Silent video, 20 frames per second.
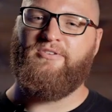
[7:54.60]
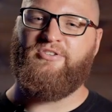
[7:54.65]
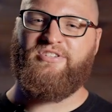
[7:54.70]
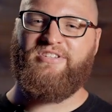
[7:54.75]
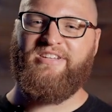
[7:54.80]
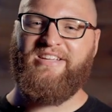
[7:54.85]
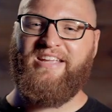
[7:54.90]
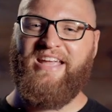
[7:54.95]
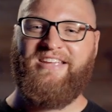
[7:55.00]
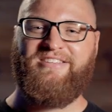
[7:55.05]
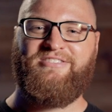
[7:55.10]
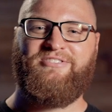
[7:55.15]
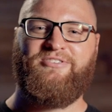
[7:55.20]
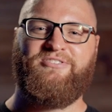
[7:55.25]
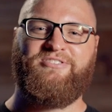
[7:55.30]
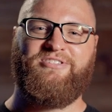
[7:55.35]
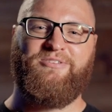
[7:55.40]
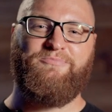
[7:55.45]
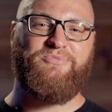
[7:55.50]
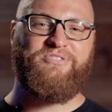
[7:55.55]
Just in case
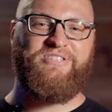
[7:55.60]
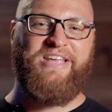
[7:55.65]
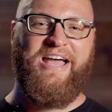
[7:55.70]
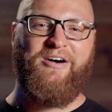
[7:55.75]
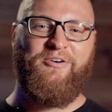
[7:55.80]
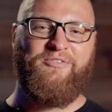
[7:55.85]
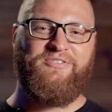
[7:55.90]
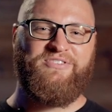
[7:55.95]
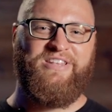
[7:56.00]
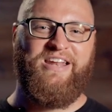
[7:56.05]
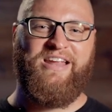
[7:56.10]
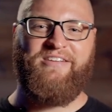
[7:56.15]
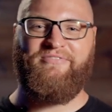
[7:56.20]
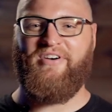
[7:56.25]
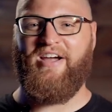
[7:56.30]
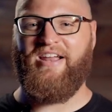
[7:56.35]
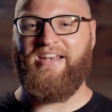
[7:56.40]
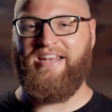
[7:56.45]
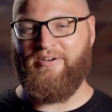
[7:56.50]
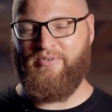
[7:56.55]
there's some sounds that I
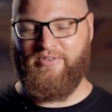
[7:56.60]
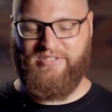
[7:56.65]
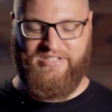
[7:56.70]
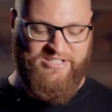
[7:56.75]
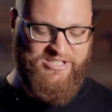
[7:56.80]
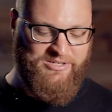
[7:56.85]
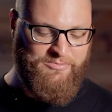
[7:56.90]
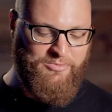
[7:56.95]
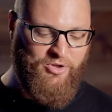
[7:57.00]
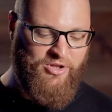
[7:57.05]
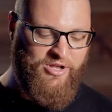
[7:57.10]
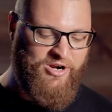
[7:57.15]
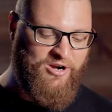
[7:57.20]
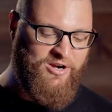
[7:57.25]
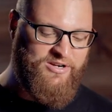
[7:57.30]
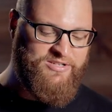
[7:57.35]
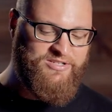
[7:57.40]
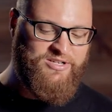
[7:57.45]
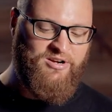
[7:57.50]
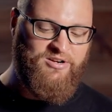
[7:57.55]
find irresistible on our
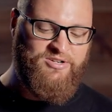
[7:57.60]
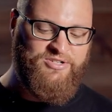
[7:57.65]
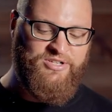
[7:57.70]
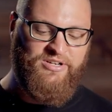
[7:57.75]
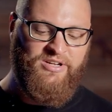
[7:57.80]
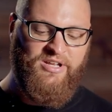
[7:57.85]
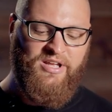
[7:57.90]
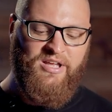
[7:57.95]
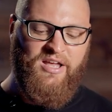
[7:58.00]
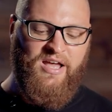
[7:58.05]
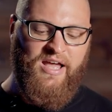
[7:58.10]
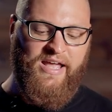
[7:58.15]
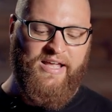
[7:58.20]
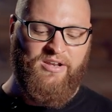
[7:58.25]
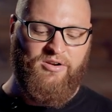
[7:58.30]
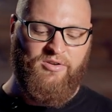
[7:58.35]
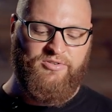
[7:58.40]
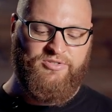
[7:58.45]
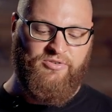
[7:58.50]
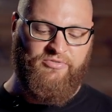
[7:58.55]
excursion, I
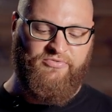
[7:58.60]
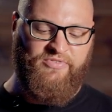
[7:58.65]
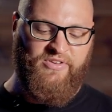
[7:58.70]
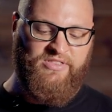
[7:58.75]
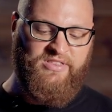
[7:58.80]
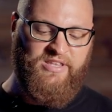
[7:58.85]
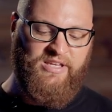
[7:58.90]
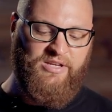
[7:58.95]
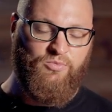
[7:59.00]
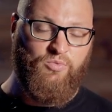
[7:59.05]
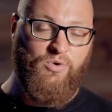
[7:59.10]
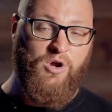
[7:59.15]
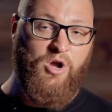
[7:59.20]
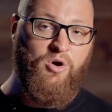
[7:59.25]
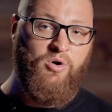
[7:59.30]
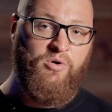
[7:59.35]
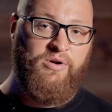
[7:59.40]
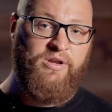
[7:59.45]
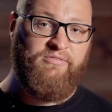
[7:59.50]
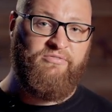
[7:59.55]
can also fit the
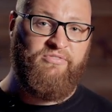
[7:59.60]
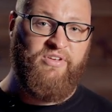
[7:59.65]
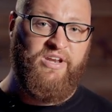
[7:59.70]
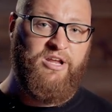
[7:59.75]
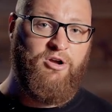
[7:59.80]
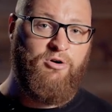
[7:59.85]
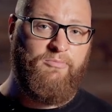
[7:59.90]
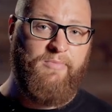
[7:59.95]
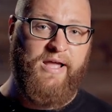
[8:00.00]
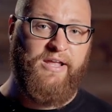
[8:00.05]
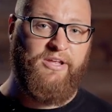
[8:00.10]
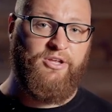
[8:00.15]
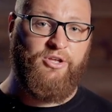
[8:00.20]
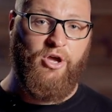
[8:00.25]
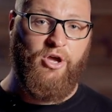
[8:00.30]
Rode Video Mic